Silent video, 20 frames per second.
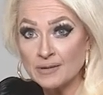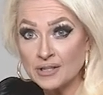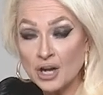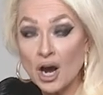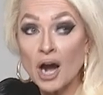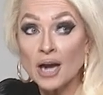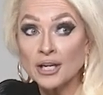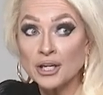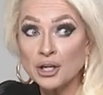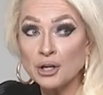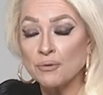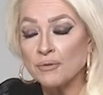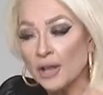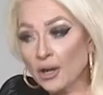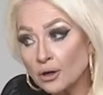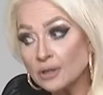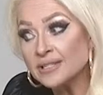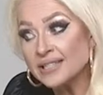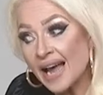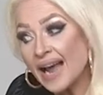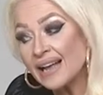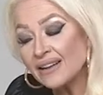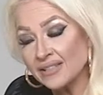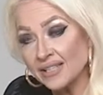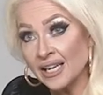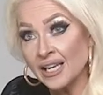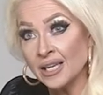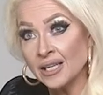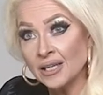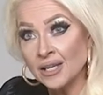talking to you that are dialed
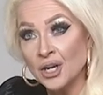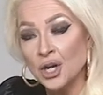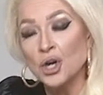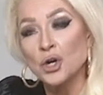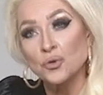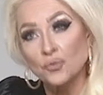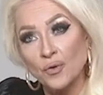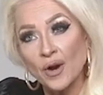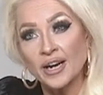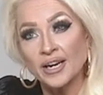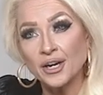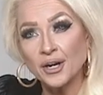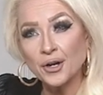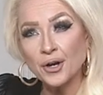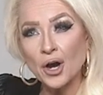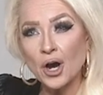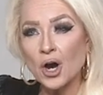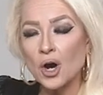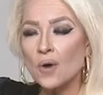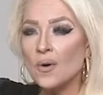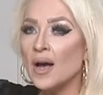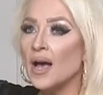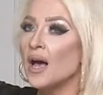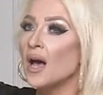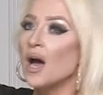in, ready to go.